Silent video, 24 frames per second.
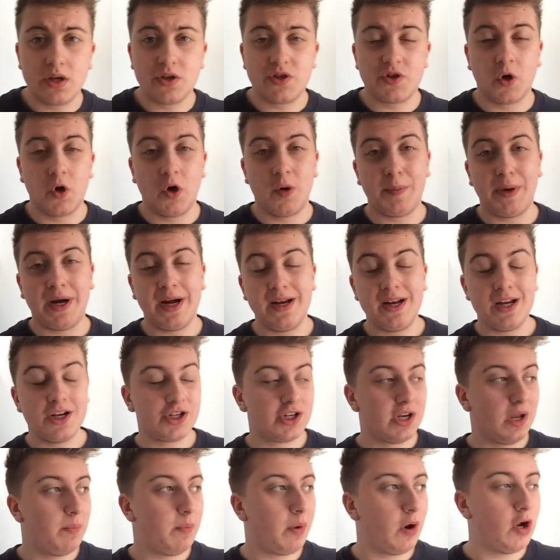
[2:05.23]
So my
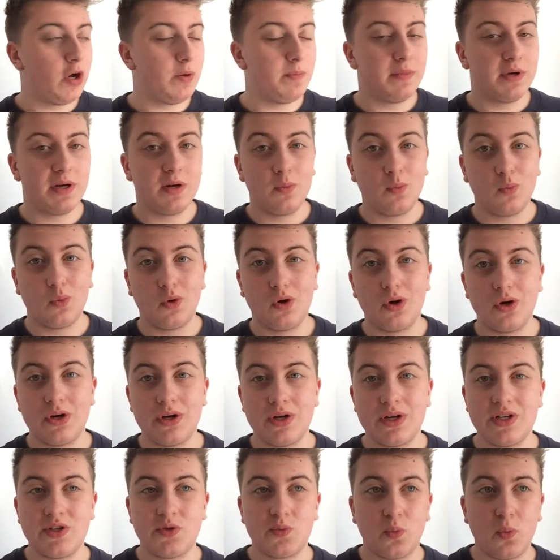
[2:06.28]
initial appointment
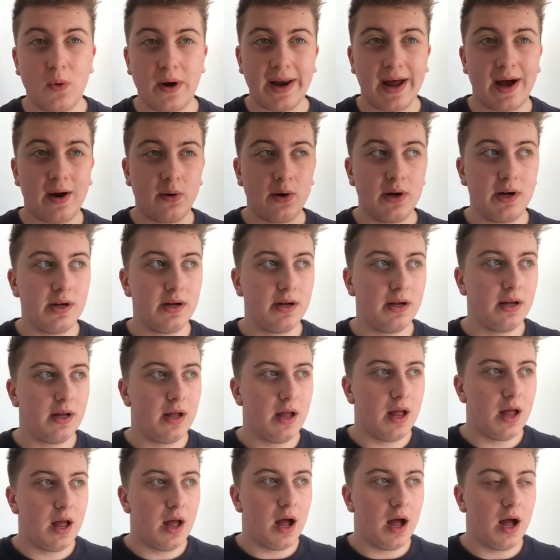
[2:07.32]
was 1 hour.
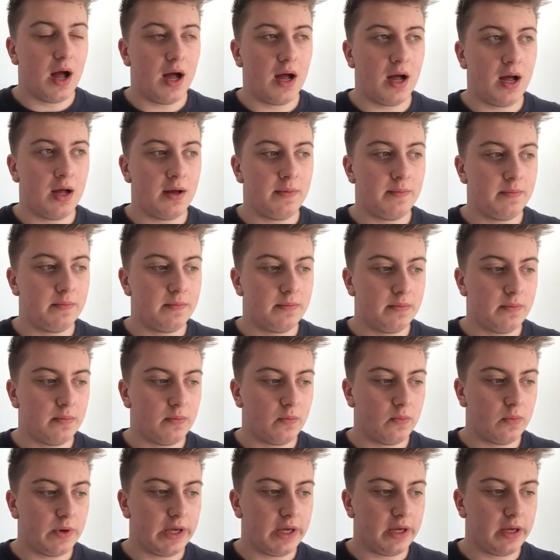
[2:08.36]

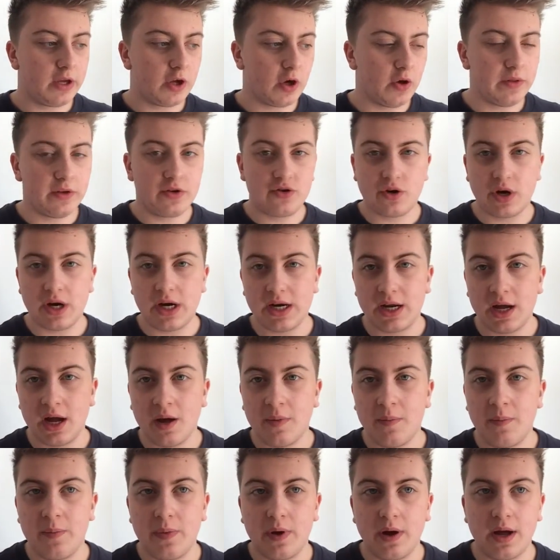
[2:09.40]
We cut the train
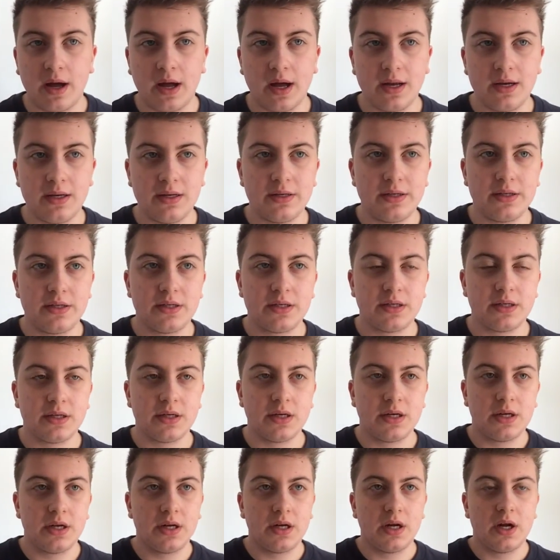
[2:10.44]
up and
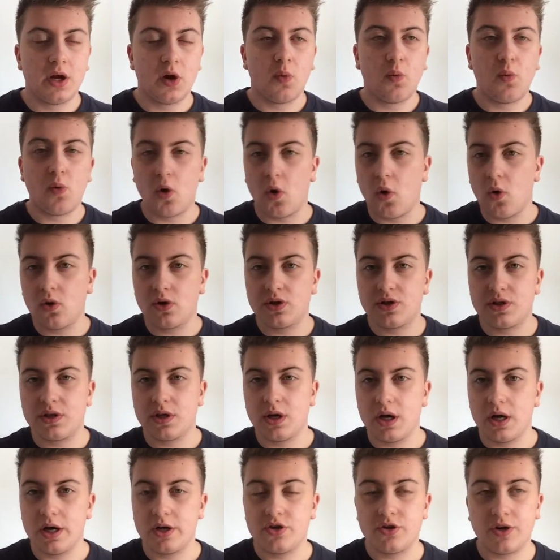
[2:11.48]
walked
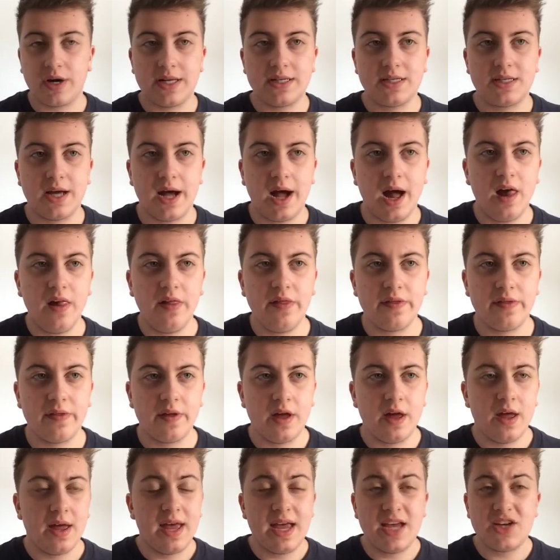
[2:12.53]
to Transhealth.
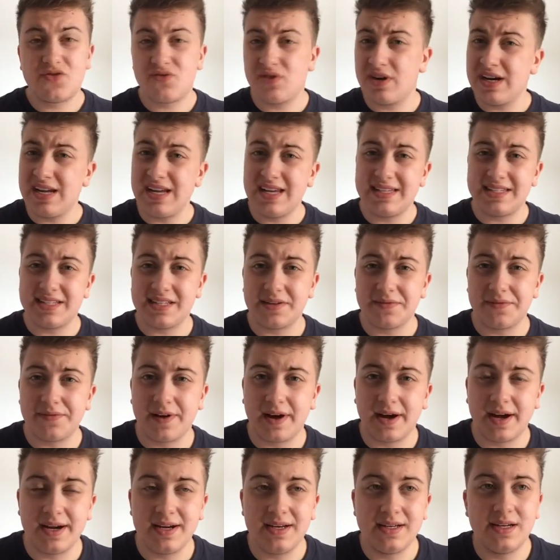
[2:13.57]
It's really easy to
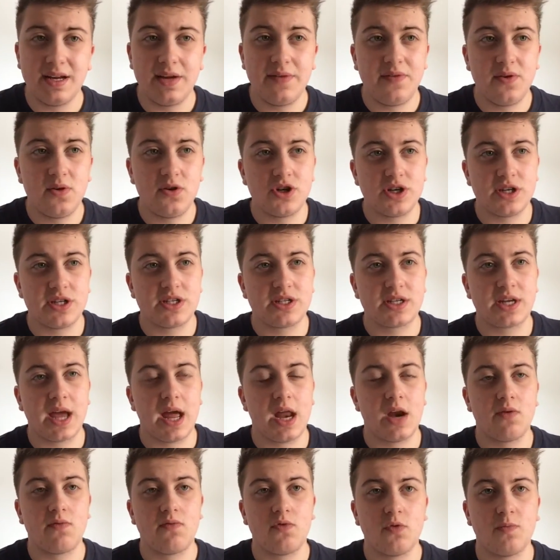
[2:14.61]
find if you just
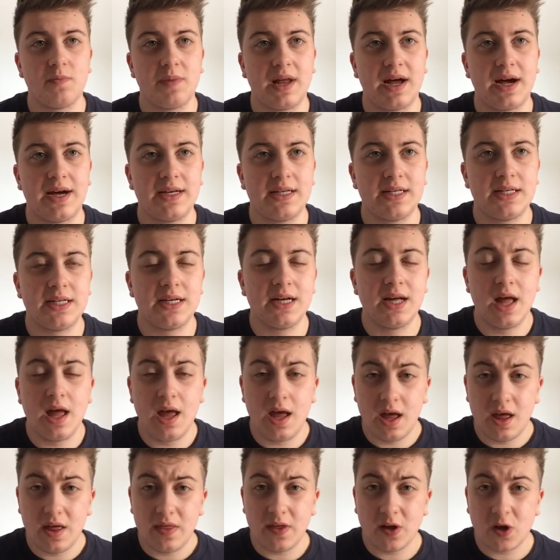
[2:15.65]
get a route planner.
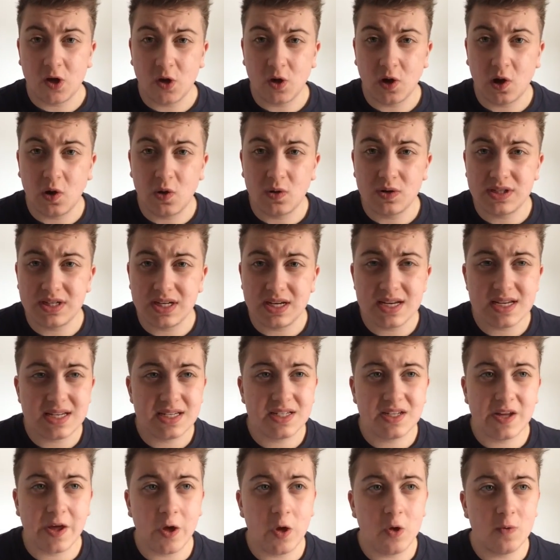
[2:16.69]
The
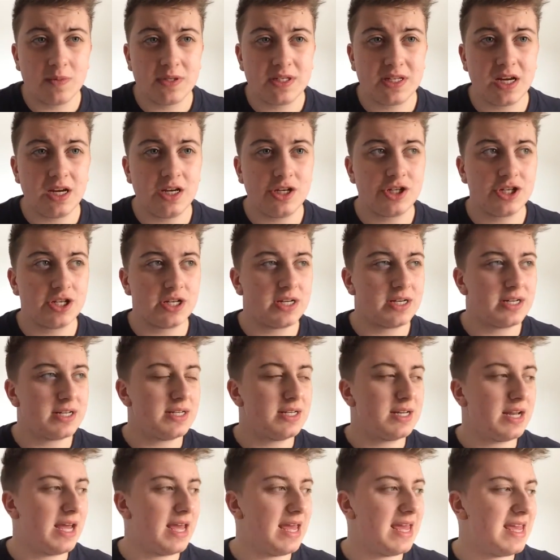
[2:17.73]
closest tube
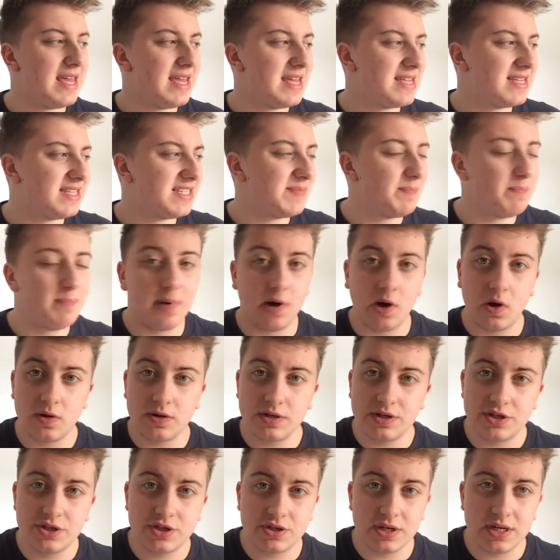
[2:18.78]
station is
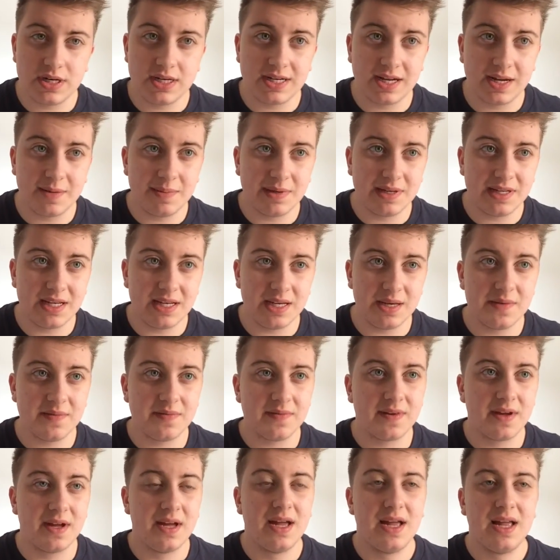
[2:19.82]
Bond Street, I
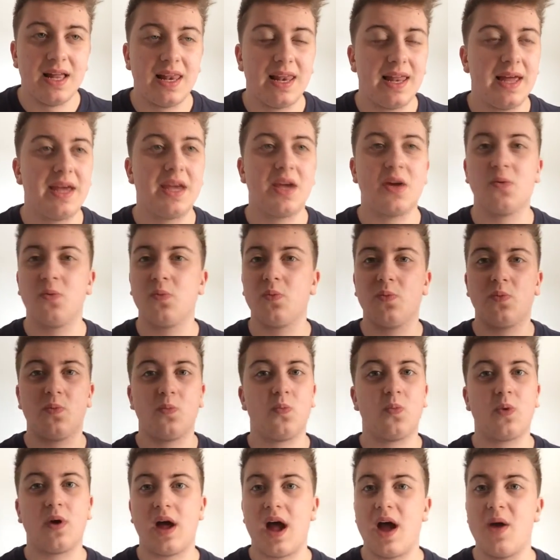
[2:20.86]
believe. Like,
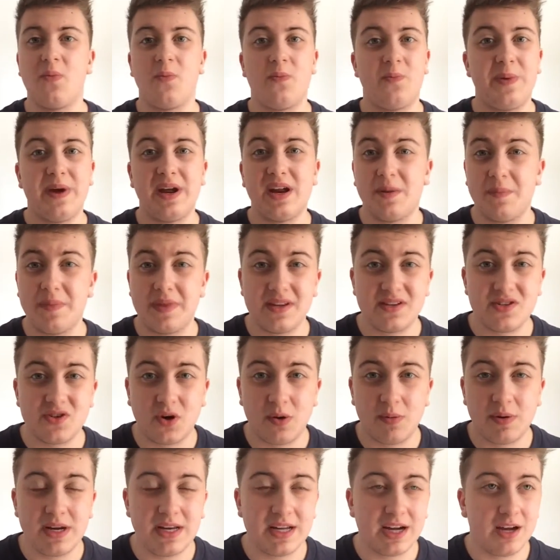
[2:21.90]
I've been up there
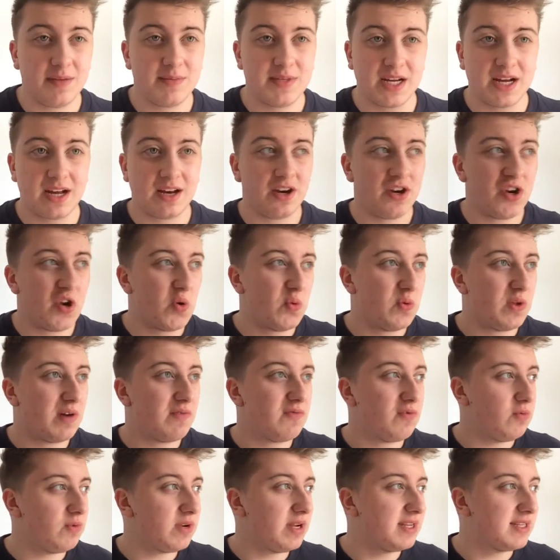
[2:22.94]
so many times I kind of know that
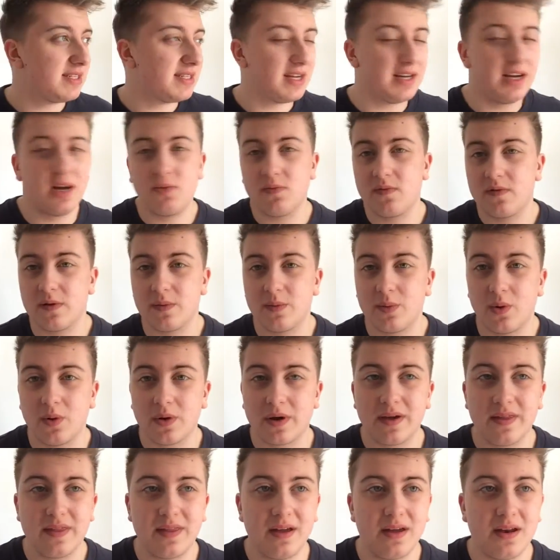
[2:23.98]
route inside out from
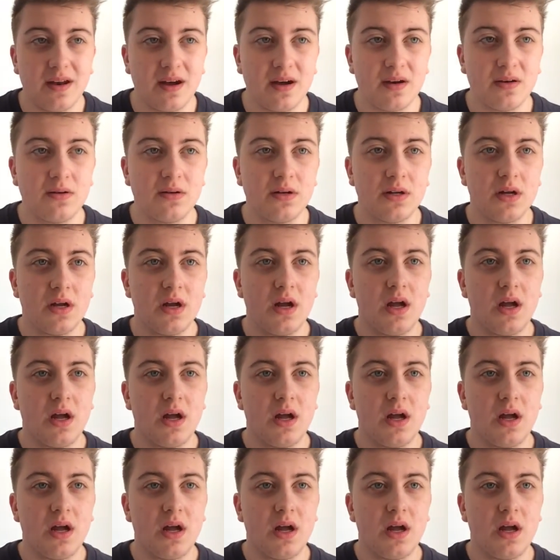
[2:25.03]
walking there now.